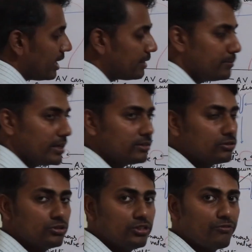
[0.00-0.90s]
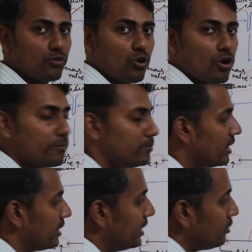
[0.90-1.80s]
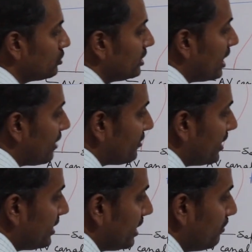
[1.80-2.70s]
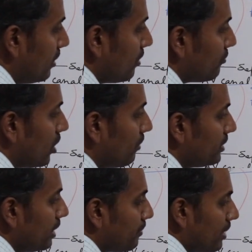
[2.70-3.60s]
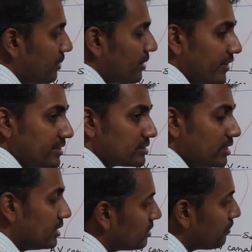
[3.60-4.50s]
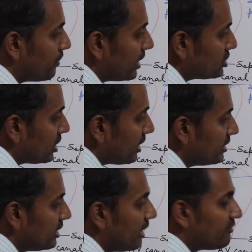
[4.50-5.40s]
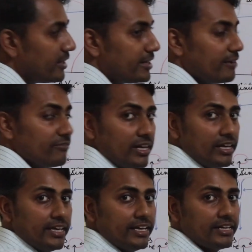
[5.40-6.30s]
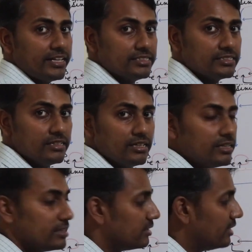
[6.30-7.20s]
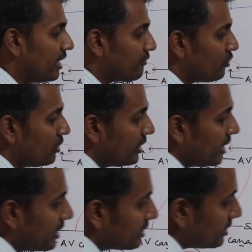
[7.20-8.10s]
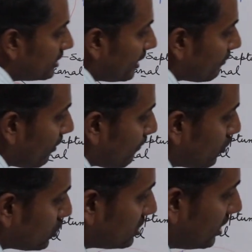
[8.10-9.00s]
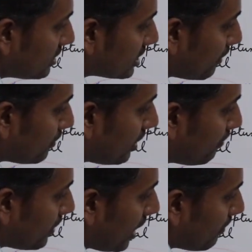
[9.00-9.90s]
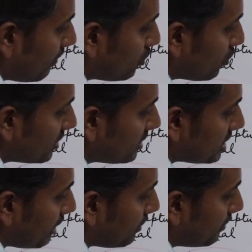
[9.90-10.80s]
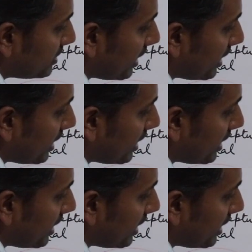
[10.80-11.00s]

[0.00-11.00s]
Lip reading: But due to the flow of blood into the left atrium from the pulmonary veins, the pressure in the left atrium will increase. Therefore, it will push the septum primum towards the septum